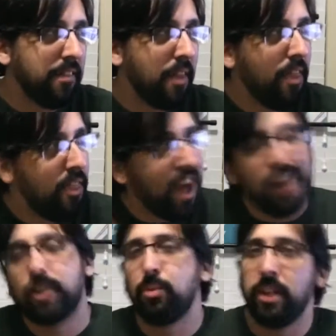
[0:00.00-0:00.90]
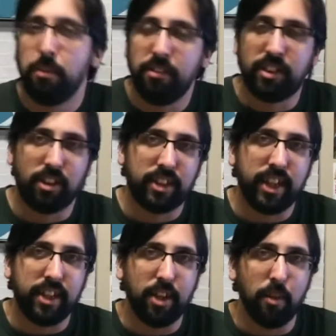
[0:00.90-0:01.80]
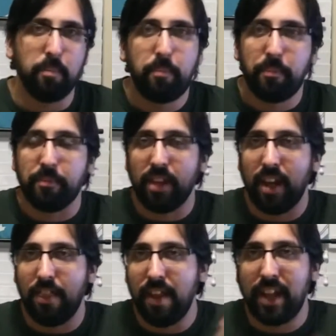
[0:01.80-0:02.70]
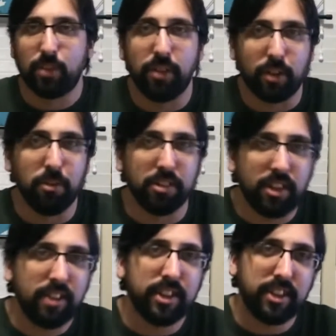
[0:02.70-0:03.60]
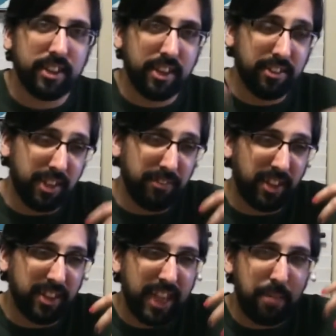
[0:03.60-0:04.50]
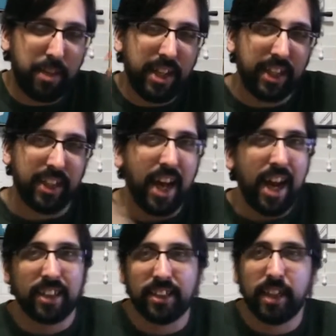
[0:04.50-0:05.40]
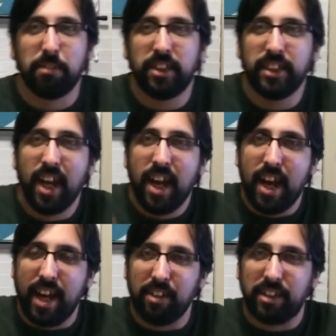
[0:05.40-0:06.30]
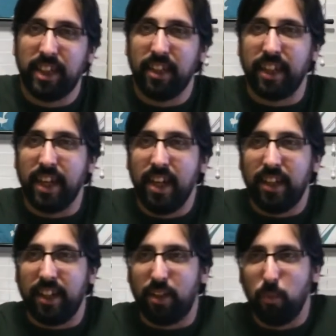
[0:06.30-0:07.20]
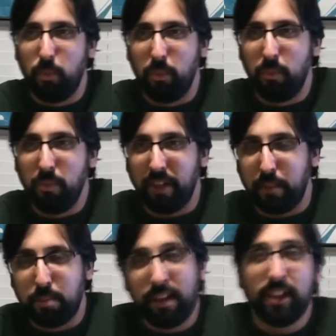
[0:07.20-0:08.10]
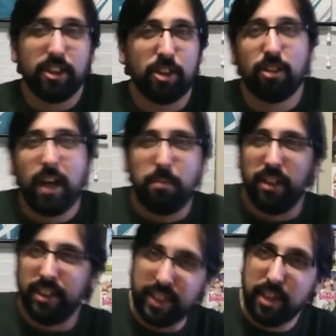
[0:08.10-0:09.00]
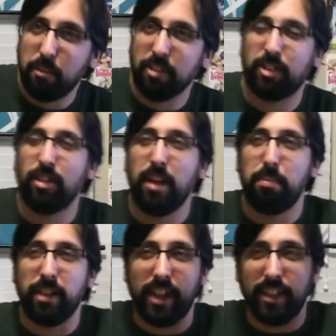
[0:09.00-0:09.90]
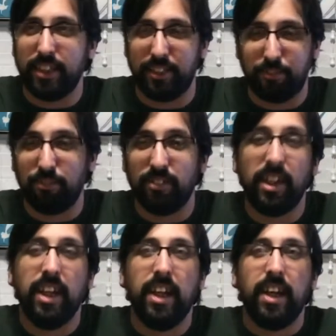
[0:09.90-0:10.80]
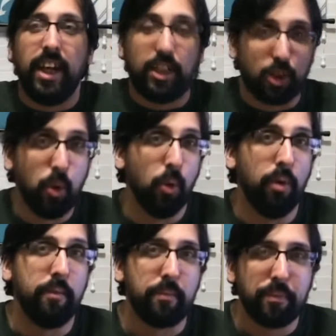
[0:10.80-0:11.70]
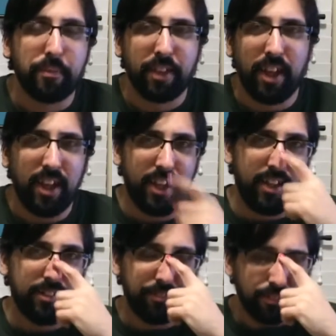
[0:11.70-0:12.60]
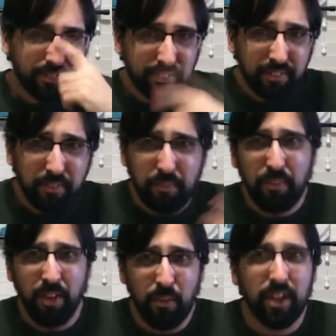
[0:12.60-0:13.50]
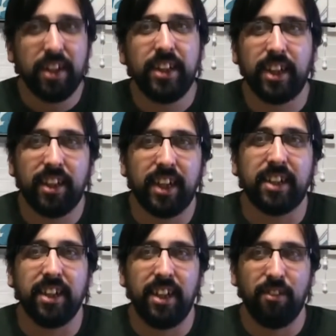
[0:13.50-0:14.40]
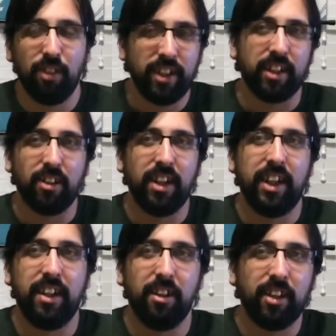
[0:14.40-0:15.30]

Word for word: that's when the movie starts getting dope that's when the cool start, start, start, stuff starts happening and the action sequences and you see like like the like predators dropping and xenomorphs dropping and it's just it's cool uh, one of the things I liked uh, really er, uh,